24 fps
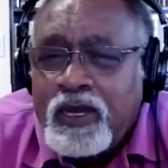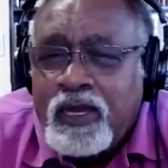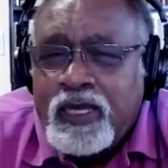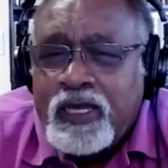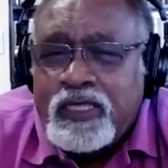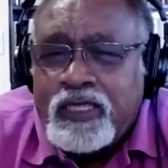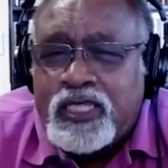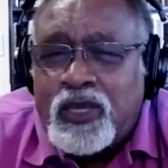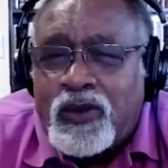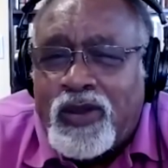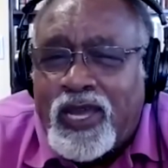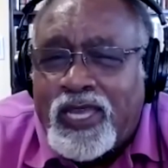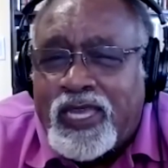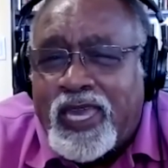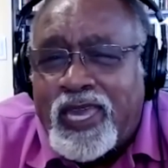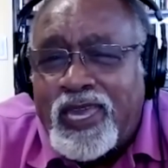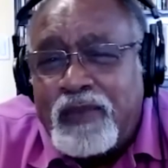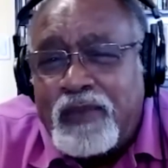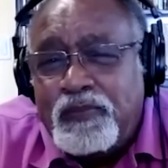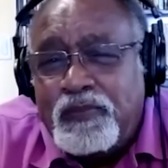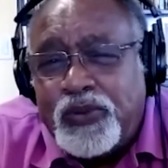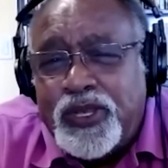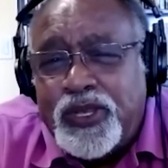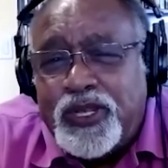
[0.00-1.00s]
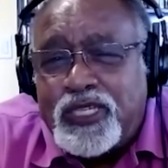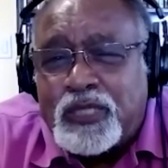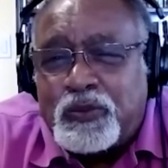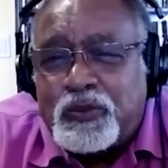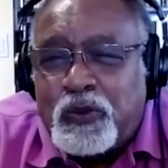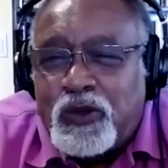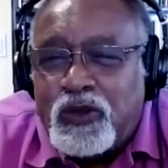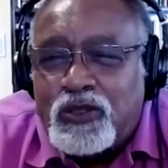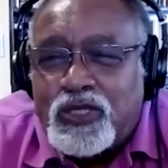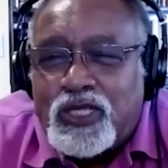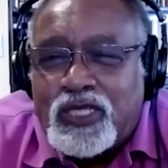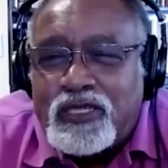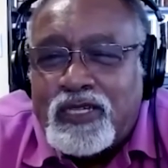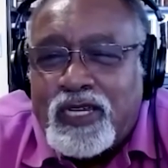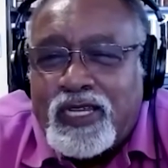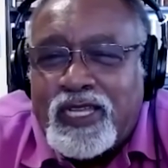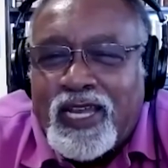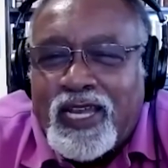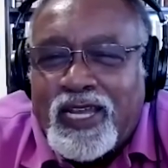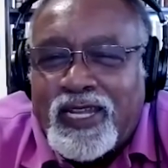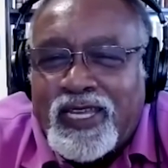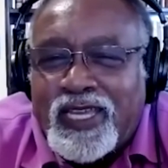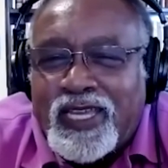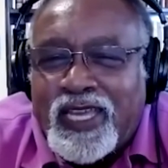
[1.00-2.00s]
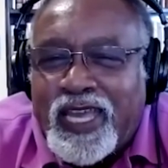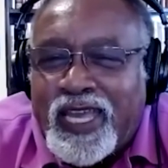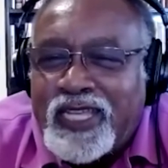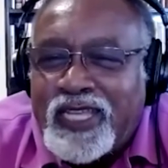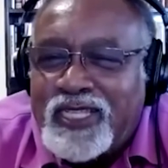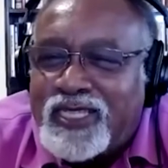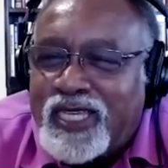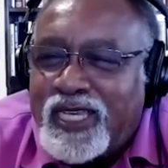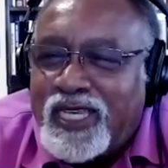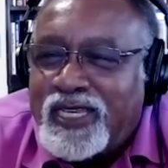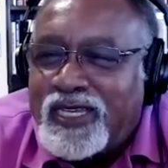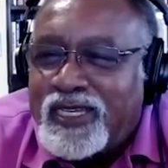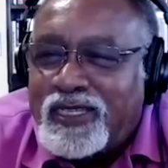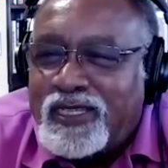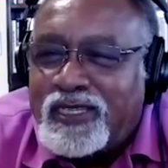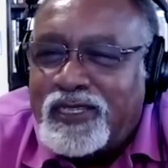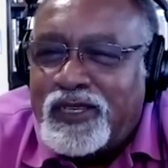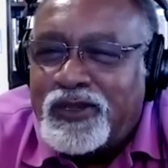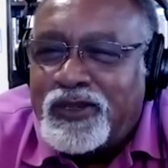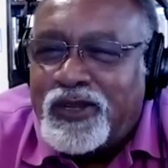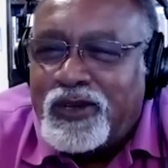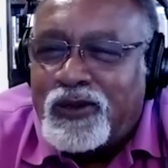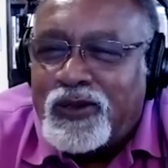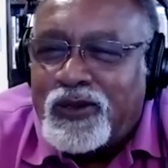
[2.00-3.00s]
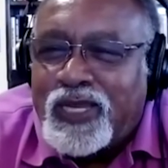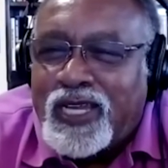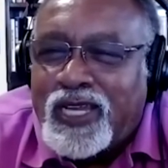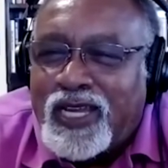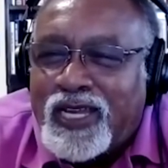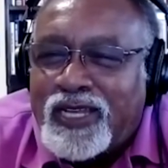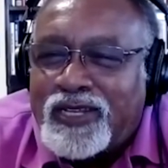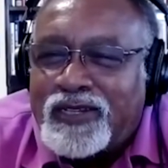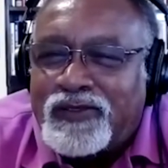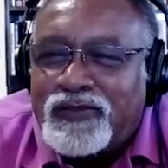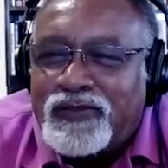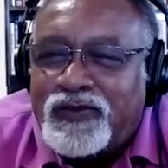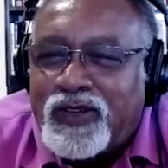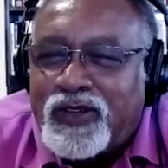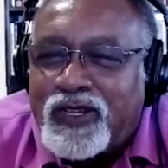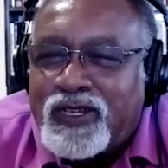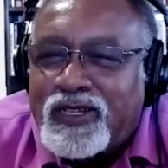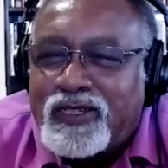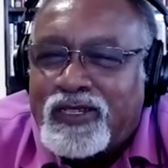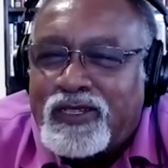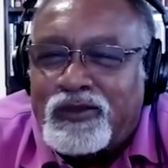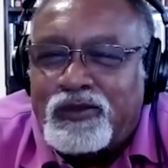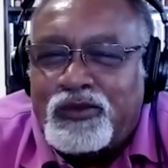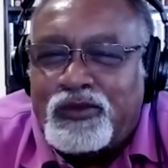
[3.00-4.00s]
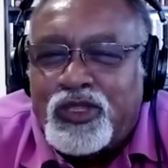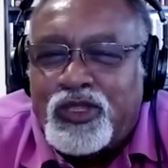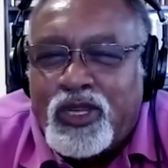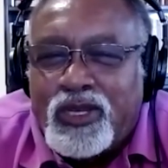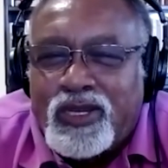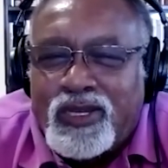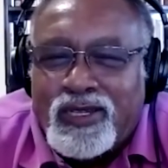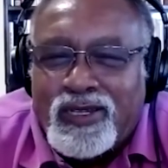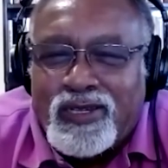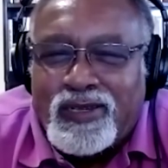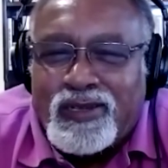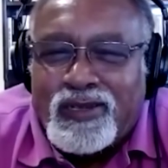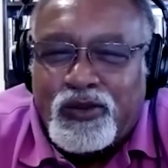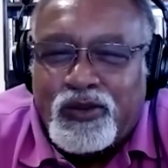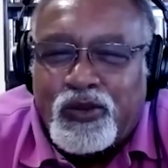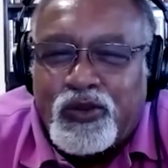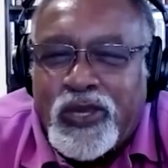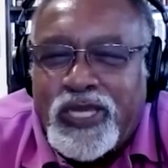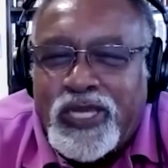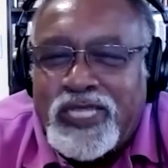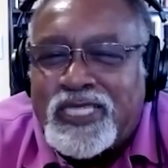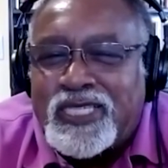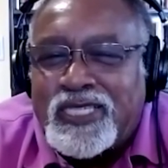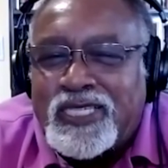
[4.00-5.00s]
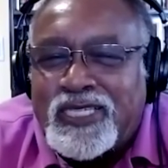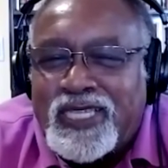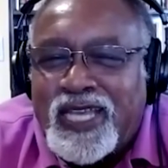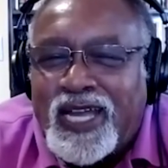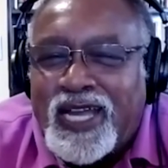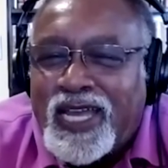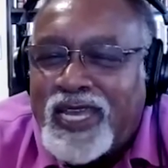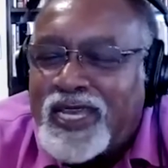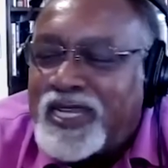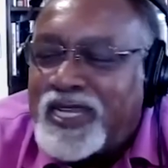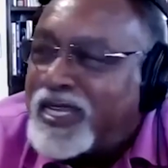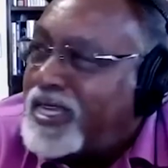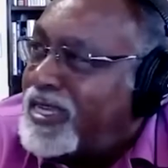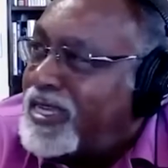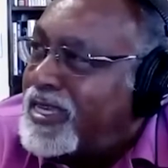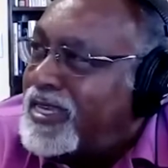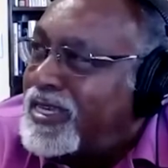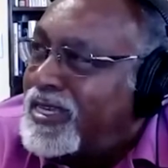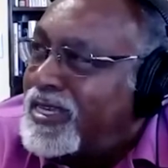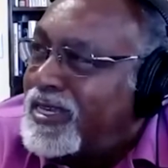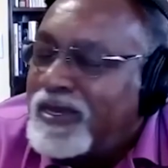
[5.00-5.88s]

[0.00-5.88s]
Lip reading: So I came predisposed to a kind of Keynesian, kind of great society.